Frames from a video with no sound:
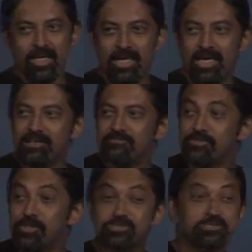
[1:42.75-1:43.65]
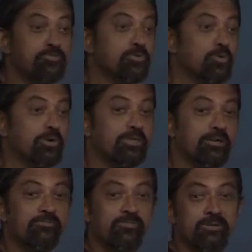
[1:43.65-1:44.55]
And for those of you who are
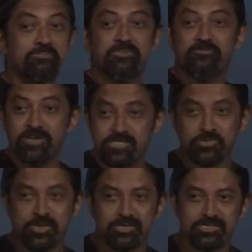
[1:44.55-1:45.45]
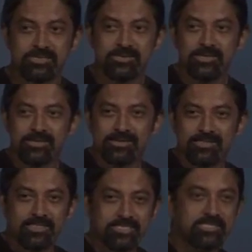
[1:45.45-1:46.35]
here from the first world,
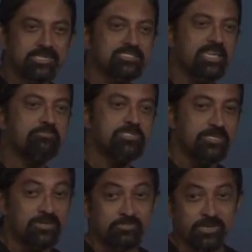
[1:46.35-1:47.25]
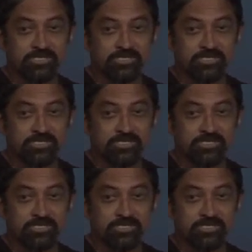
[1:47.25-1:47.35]
this is a particular piece